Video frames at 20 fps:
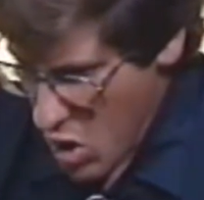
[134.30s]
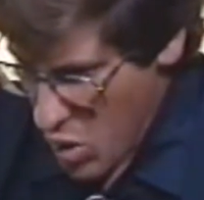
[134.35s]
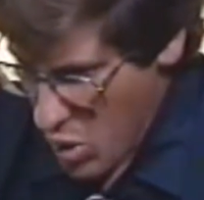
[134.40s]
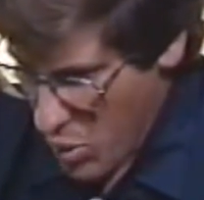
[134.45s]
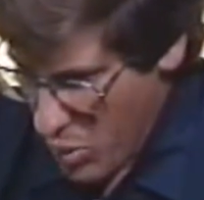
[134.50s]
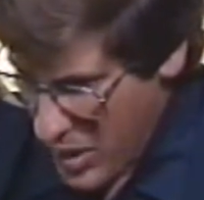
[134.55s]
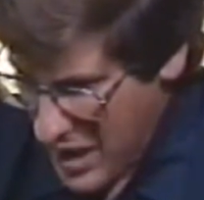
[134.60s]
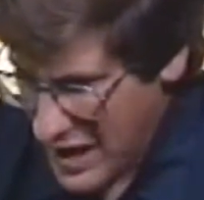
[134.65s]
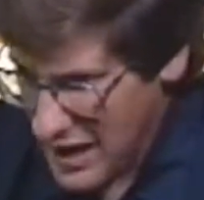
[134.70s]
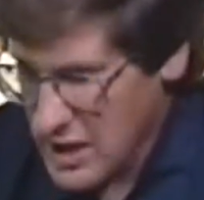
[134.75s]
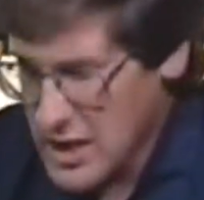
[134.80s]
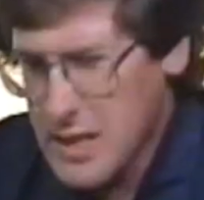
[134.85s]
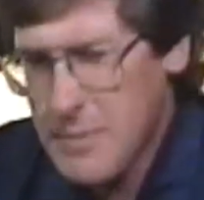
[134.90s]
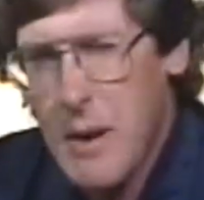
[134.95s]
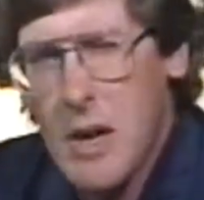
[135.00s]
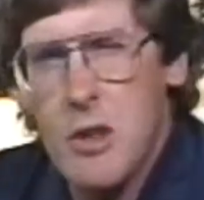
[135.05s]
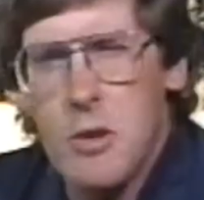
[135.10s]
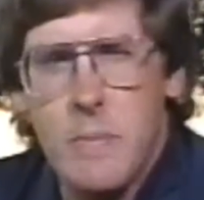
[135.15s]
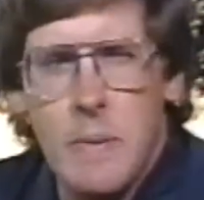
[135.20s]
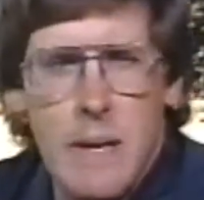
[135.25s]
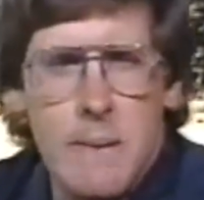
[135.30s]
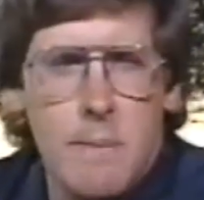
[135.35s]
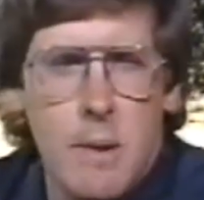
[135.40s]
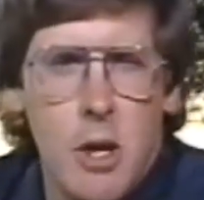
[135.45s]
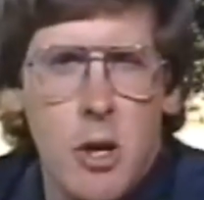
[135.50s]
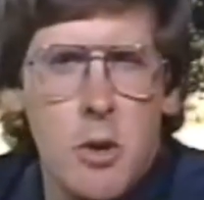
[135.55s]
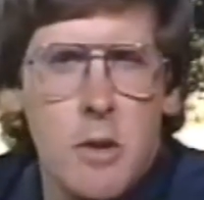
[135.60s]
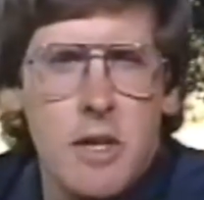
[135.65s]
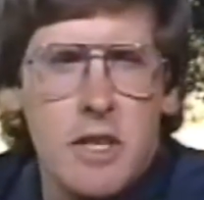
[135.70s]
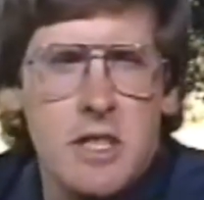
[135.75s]
Well, some other people
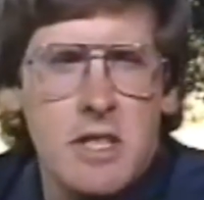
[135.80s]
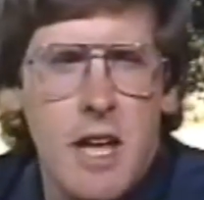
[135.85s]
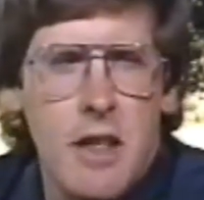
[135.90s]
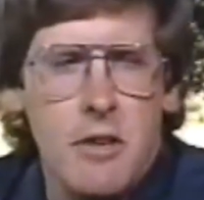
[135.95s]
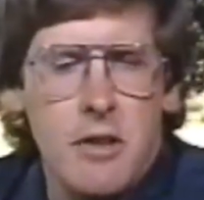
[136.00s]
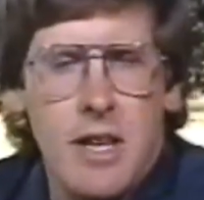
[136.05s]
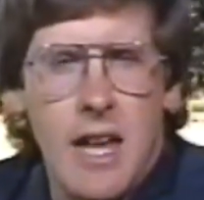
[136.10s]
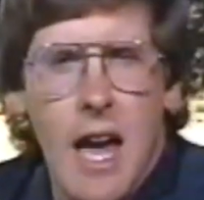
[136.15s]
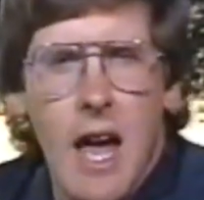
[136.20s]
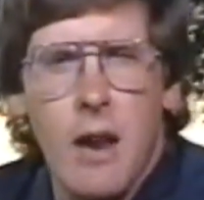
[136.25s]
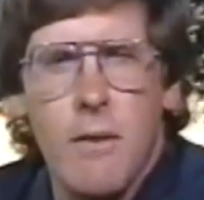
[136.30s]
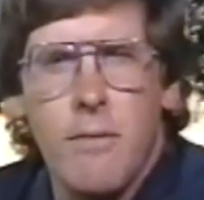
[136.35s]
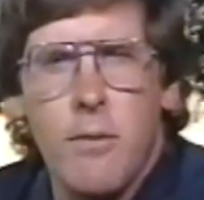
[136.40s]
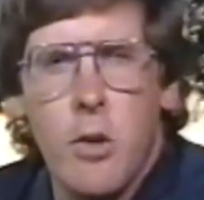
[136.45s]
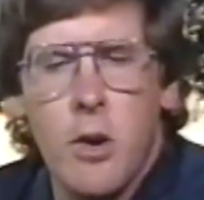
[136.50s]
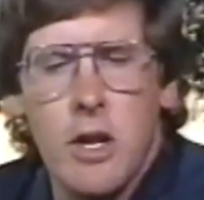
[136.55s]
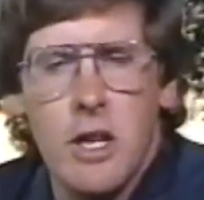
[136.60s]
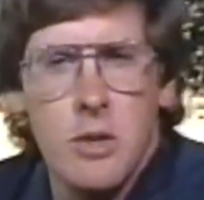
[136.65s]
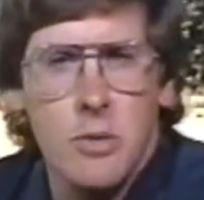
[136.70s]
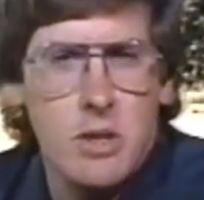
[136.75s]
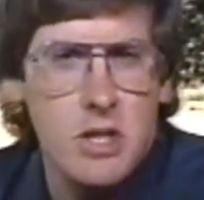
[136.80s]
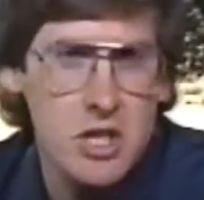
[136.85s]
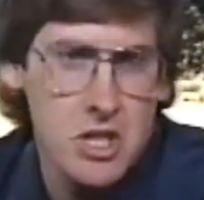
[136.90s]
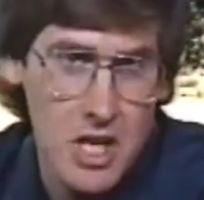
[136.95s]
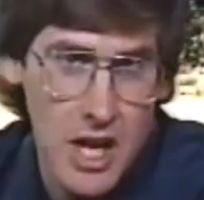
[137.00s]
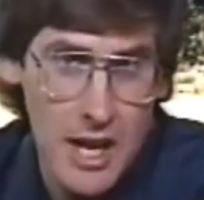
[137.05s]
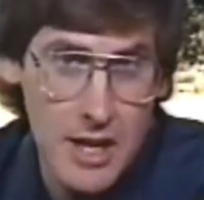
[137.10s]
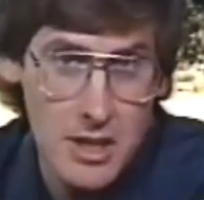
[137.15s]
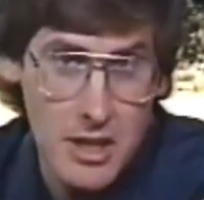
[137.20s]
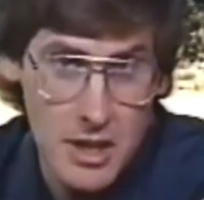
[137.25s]
knew that Southern California was
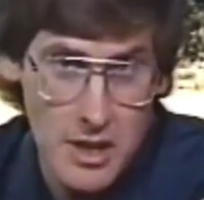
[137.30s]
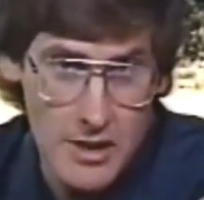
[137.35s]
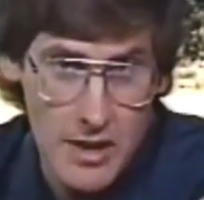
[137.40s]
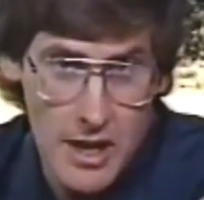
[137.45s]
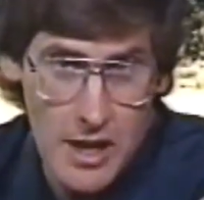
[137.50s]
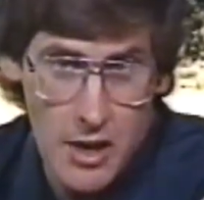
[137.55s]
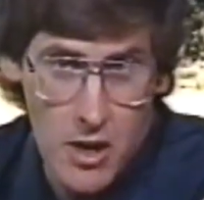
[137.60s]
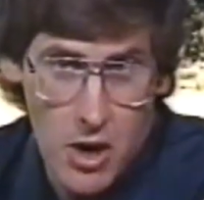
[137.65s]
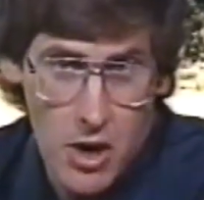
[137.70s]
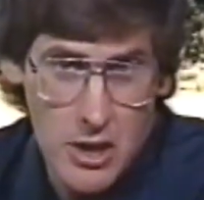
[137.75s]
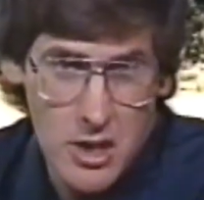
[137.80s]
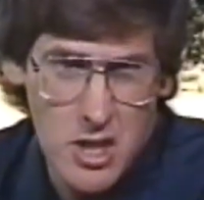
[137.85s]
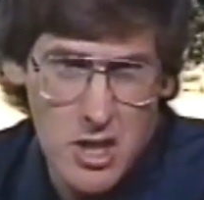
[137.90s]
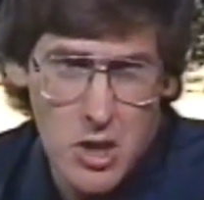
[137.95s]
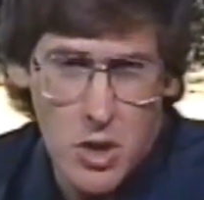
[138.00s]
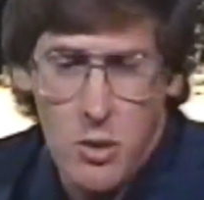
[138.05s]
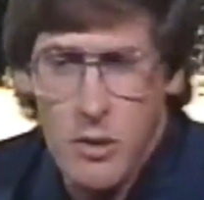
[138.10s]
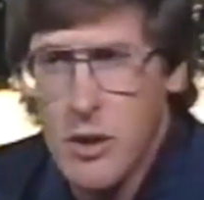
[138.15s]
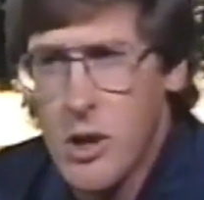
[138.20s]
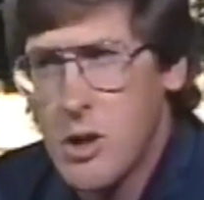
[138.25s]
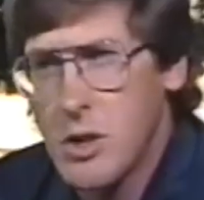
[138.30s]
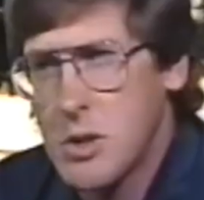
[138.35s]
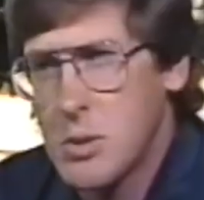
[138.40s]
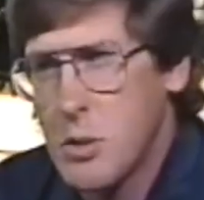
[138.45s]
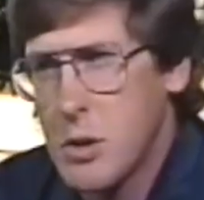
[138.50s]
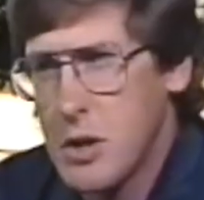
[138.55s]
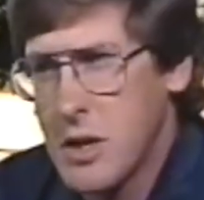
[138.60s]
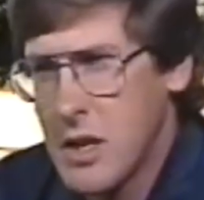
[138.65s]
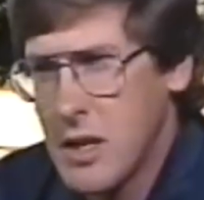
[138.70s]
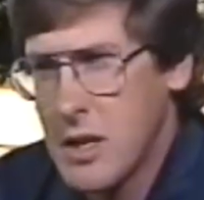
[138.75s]
changing then also, and those
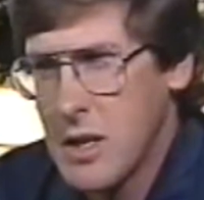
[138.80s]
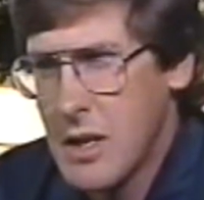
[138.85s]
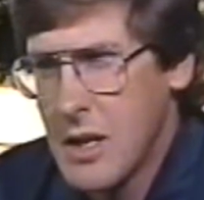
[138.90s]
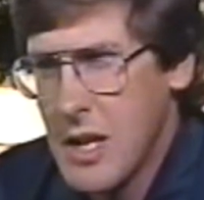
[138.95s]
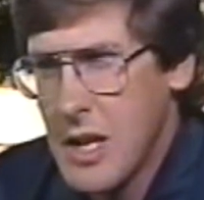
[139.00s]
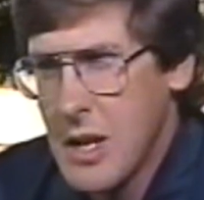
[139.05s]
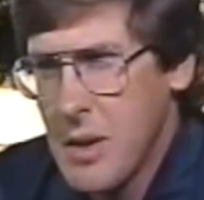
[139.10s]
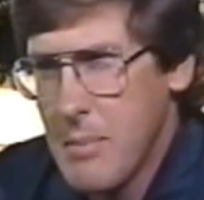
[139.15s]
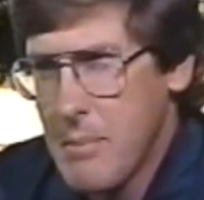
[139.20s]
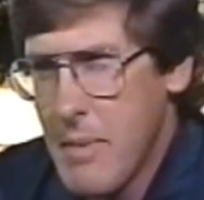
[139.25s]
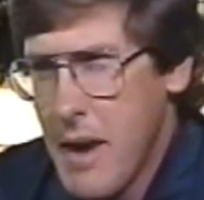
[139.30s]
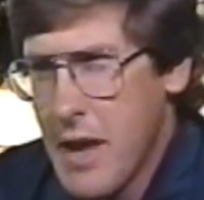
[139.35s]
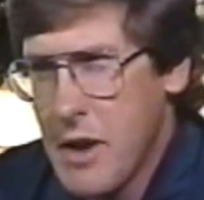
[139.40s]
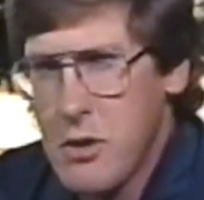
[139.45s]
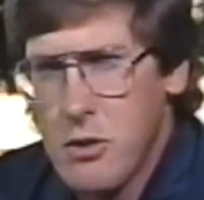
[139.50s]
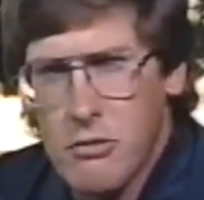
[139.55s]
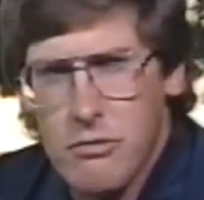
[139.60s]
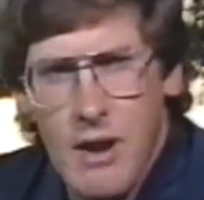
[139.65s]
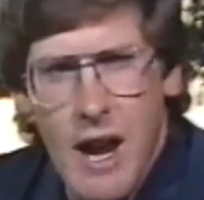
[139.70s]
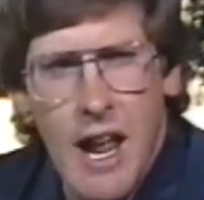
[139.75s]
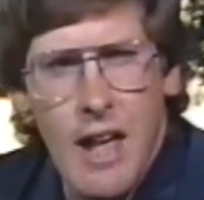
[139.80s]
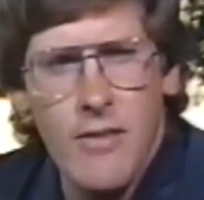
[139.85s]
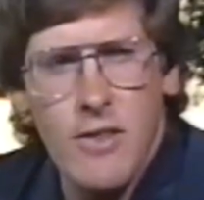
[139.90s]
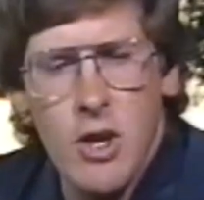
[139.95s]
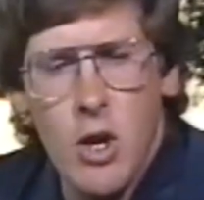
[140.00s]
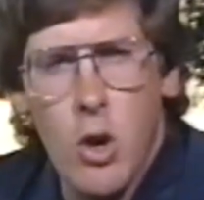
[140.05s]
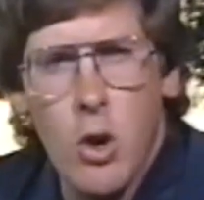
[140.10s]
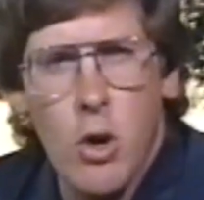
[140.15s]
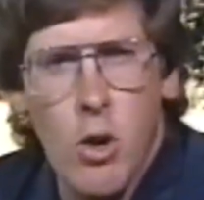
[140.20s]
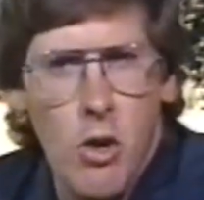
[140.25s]
were the men who ran the
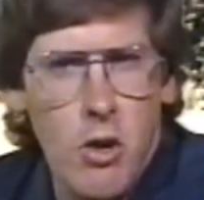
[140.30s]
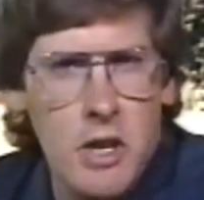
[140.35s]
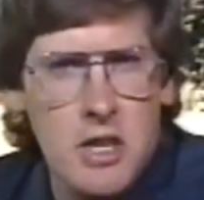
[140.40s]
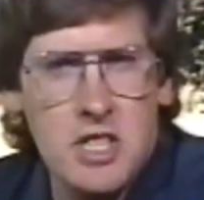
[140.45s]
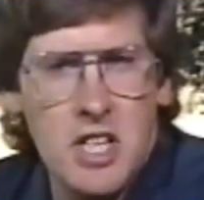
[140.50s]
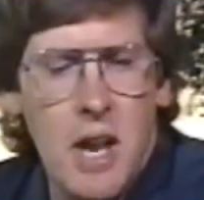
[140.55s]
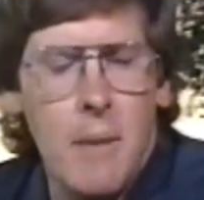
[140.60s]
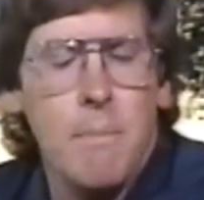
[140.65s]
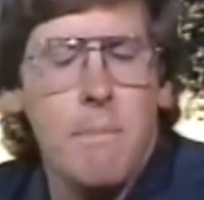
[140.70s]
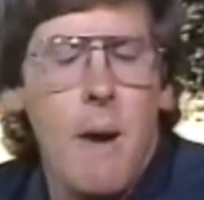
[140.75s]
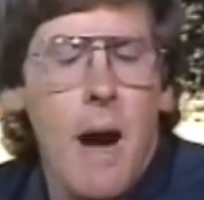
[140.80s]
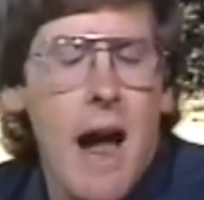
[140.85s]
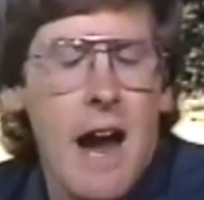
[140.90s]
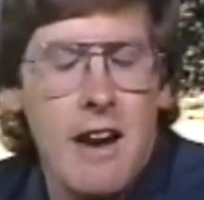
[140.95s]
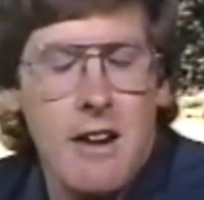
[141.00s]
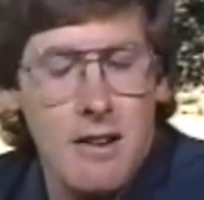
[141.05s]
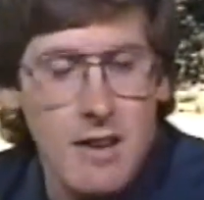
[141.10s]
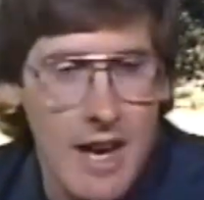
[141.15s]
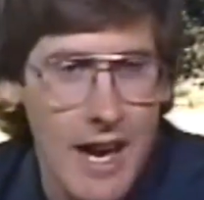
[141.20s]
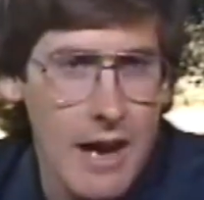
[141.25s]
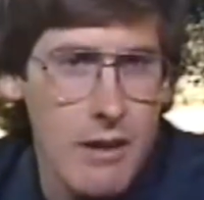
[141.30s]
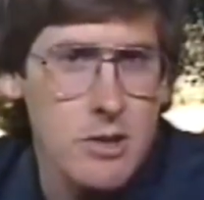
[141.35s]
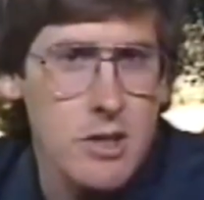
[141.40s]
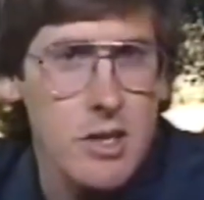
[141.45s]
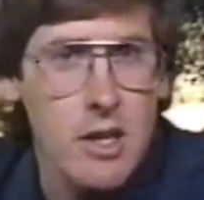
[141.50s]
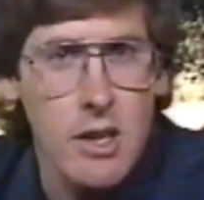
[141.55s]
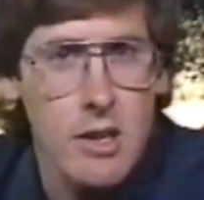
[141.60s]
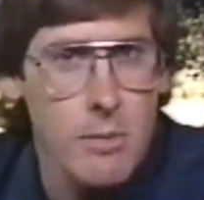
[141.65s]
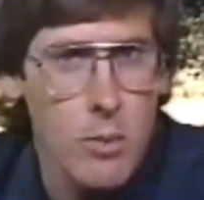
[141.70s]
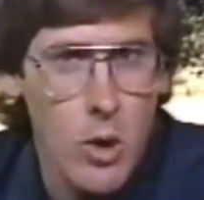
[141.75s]
old Orange Empire
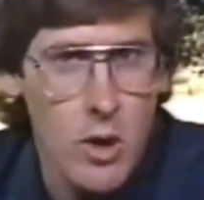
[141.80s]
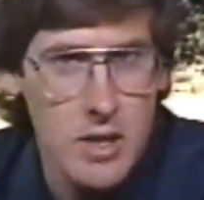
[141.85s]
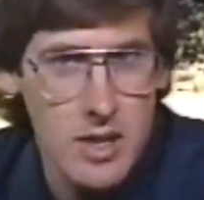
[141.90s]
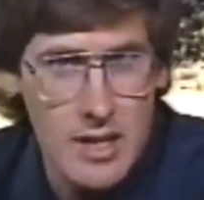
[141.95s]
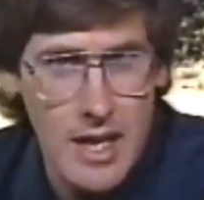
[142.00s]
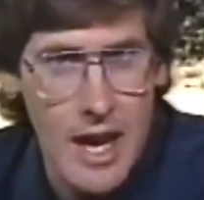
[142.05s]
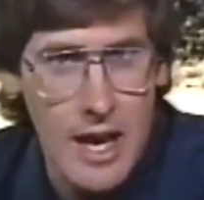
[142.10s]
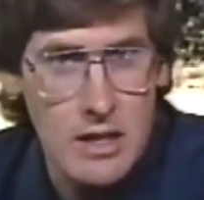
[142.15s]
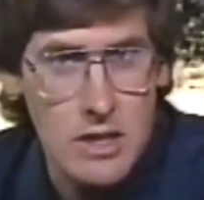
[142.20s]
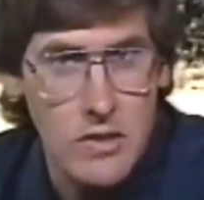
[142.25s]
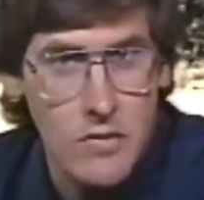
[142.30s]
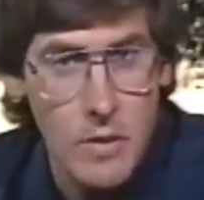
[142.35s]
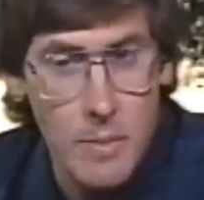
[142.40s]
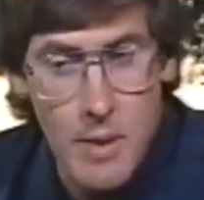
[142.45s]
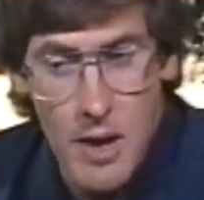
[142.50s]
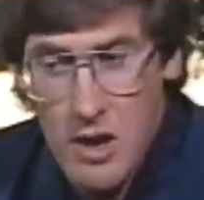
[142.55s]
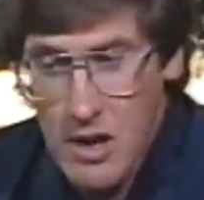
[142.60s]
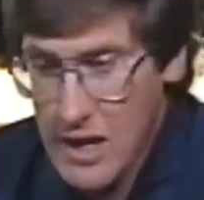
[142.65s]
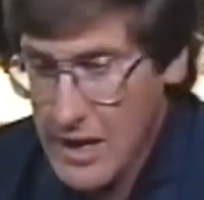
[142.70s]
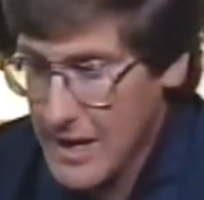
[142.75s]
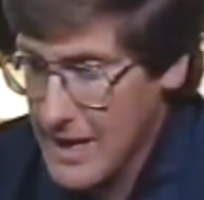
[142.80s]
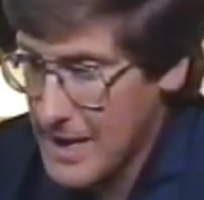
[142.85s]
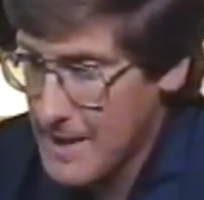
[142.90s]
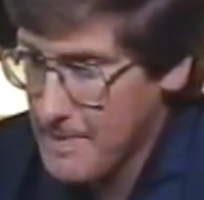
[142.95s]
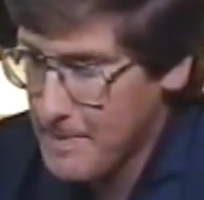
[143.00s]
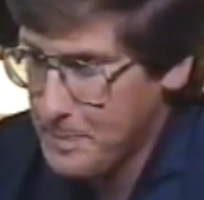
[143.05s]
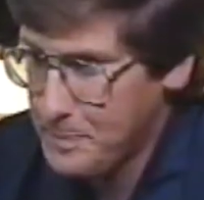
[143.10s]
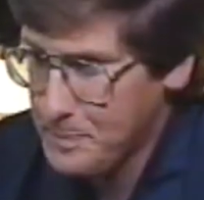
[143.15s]
Council of the Boy Scouts of America.